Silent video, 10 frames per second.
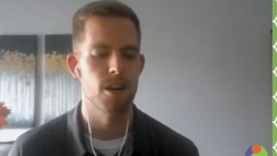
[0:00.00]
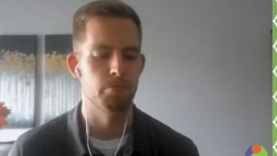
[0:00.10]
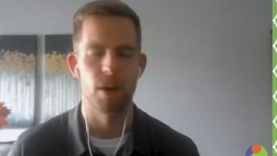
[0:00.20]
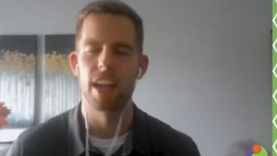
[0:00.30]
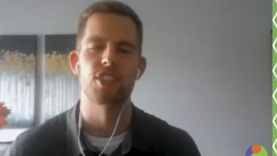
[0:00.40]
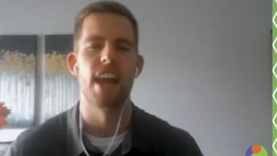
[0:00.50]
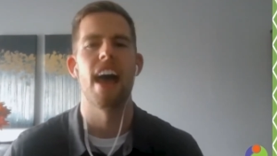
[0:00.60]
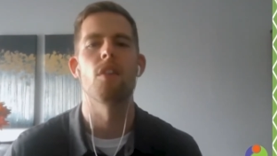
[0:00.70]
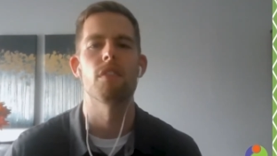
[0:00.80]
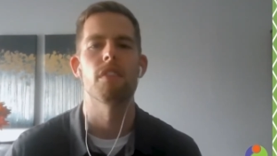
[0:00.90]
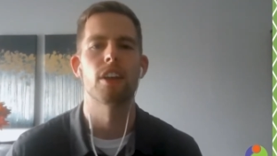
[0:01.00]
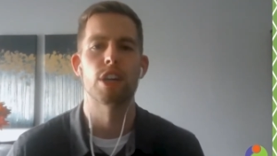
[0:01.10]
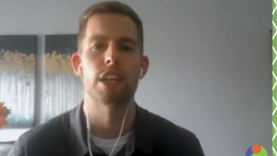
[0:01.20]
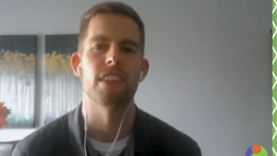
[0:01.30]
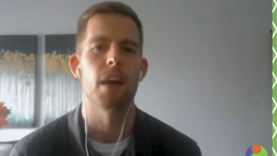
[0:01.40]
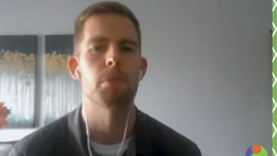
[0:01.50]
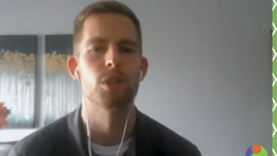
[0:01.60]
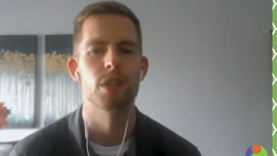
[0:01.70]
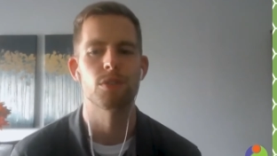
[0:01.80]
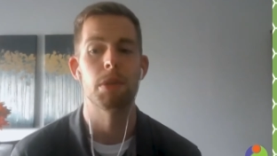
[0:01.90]
branch out and create these
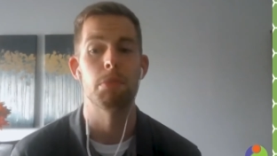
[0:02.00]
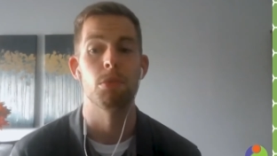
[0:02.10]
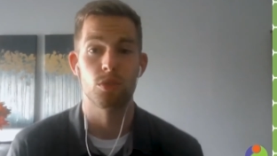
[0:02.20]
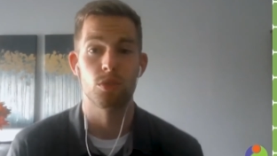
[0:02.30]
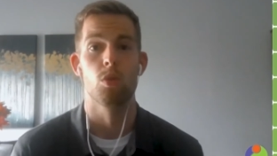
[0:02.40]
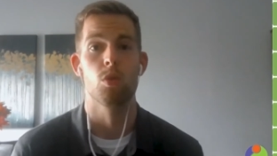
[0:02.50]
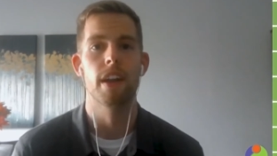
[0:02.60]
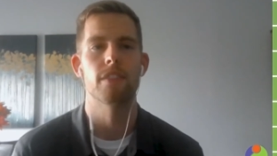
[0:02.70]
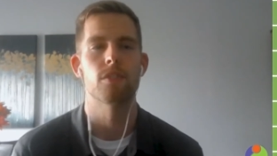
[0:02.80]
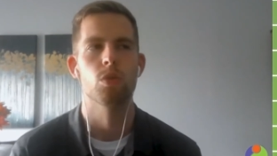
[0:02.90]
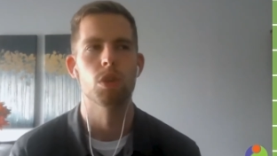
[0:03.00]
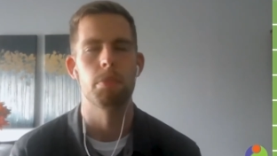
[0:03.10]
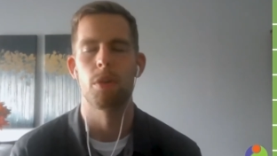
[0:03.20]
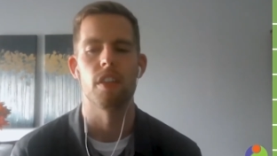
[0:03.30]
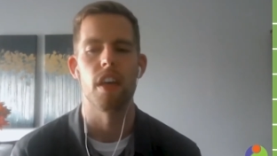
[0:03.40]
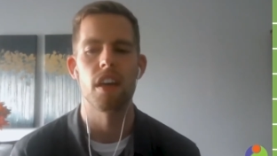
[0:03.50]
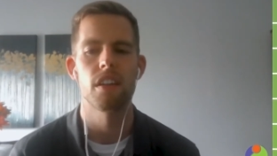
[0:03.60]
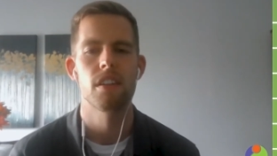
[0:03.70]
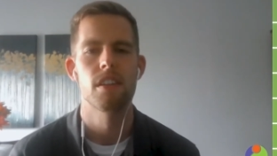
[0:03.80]
opportunities for people is cool, and it's cool to be a part of that.